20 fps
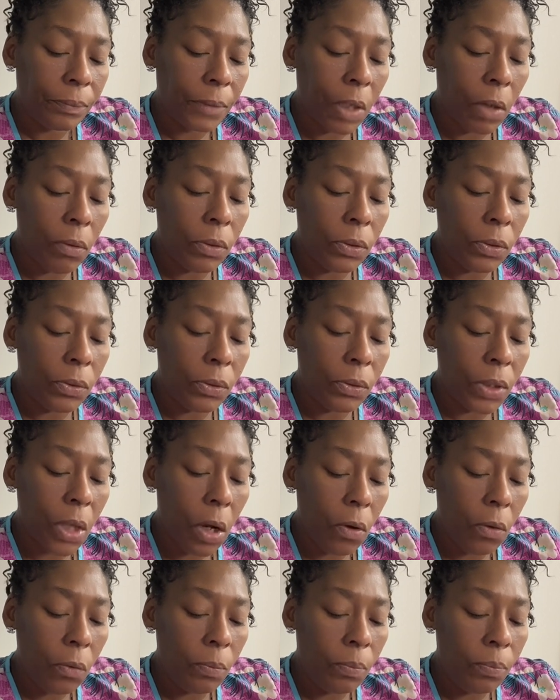Don't lose
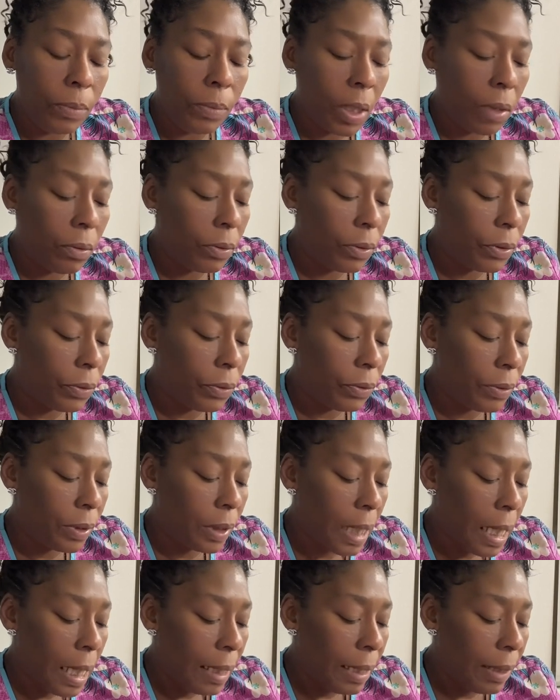hope. Don't lose.
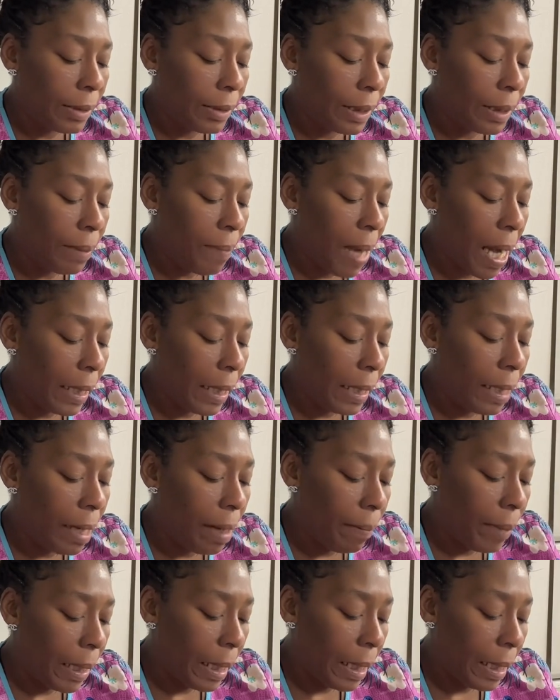There's somebody
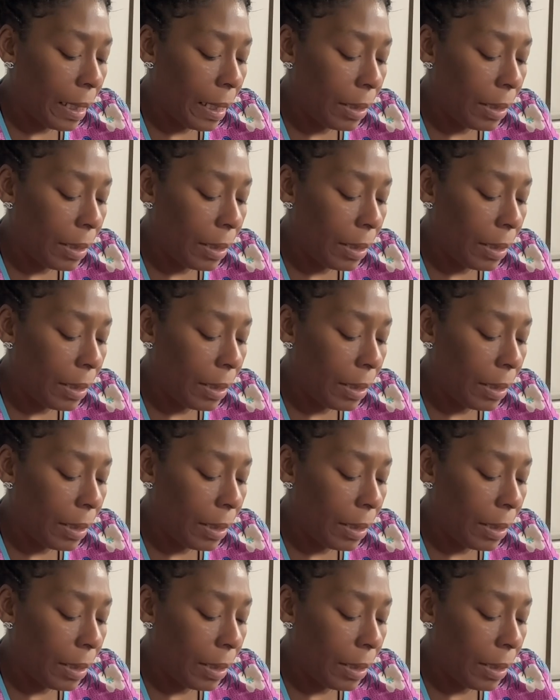coming in.